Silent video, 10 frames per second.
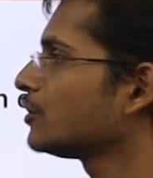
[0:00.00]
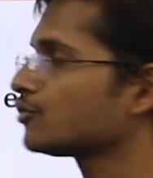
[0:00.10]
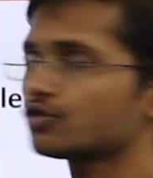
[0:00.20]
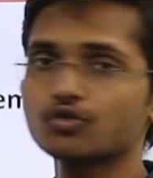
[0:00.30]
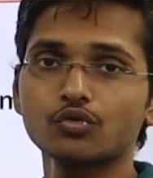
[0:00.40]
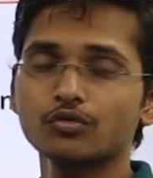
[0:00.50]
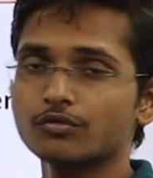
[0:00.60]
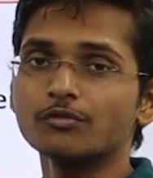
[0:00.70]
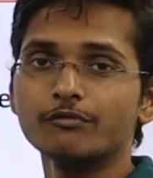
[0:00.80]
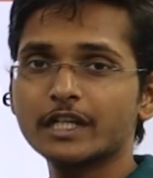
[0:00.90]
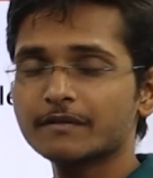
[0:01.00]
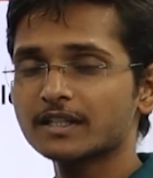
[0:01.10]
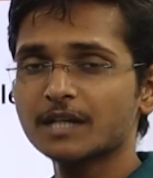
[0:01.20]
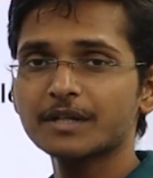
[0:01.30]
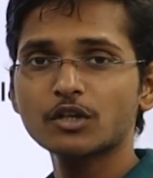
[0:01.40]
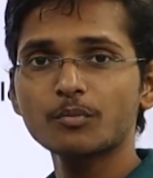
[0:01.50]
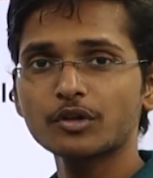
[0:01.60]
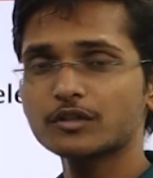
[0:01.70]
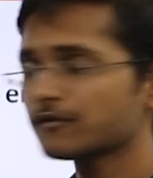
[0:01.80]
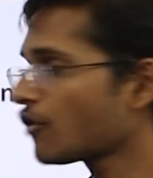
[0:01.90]
so whenever the chemical
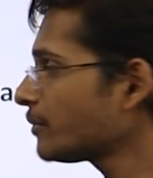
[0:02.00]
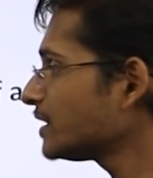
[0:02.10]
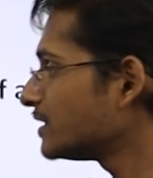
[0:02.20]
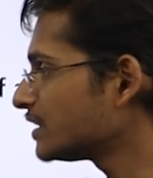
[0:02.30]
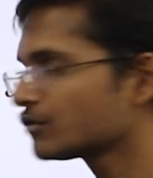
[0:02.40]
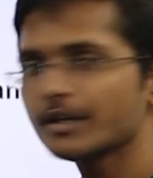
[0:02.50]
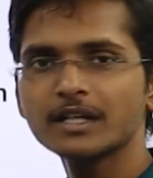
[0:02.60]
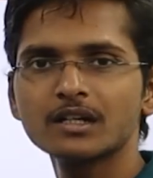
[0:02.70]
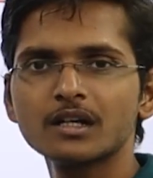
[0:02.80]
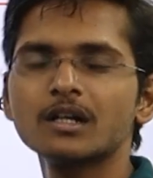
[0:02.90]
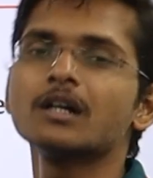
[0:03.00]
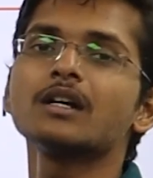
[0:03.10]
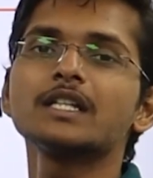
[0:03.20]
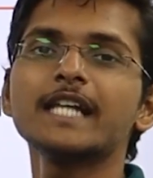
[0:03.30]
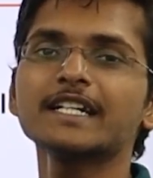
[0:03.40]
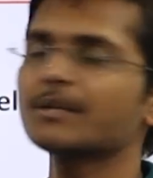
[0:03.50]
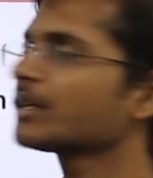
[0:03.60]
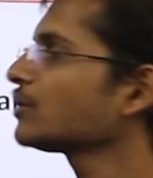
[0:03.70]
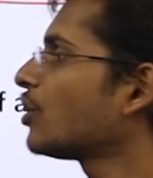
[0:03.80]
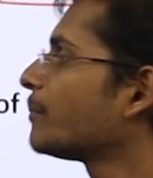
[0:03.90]
compound is formed in this way, that
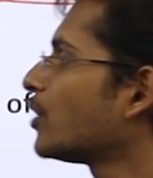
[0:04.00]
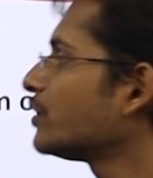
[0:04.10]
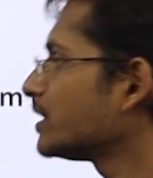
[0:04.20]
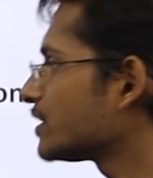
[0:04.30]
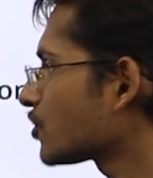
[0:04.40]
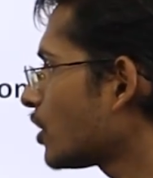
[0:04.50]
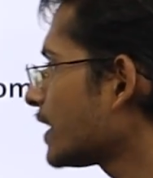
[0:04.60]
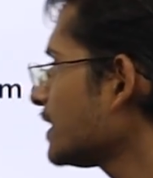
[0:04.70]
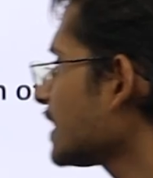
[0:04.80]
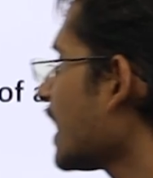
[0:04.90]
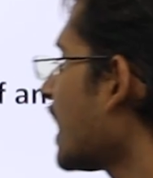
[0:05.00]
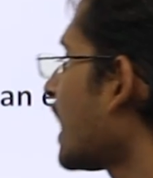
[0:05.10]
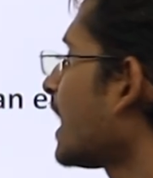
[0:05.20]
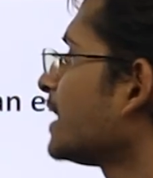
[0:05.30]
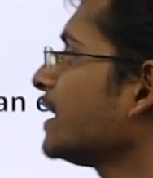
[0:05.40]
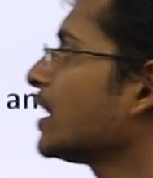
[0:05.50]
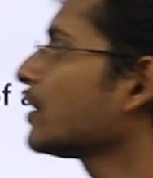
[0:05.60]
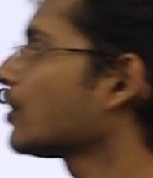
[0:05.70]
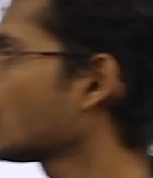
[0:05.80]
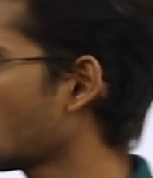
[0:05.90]
chemical compound is called as ionic
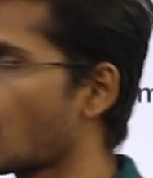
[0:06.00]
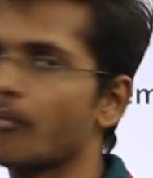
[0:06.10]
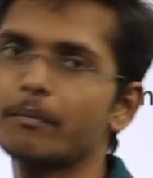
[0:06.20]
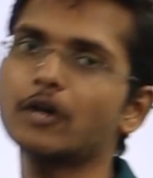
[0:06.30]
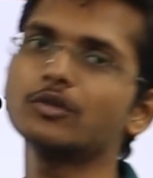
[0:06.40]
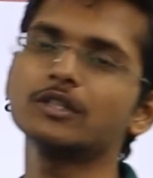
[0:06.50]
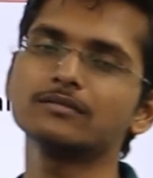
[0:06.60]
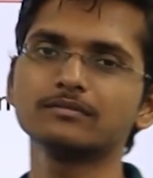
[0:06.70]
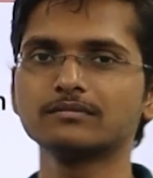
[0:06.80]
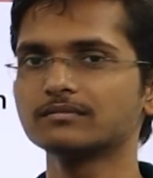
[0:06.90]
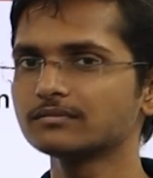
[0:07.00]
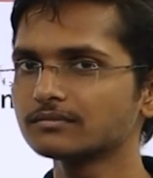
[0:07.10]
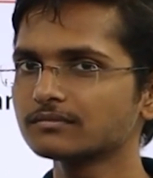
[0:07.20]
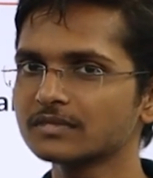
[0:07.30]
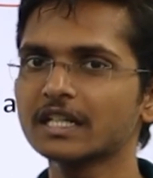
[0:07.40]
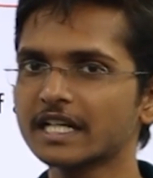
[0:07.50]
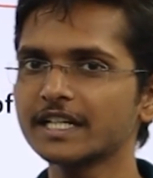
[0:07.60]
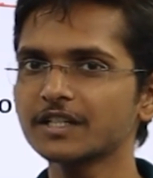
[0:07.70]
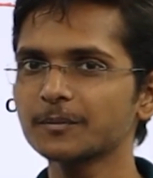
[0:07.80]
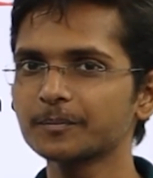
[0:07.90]
compound.
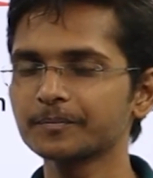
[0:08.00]
Clear?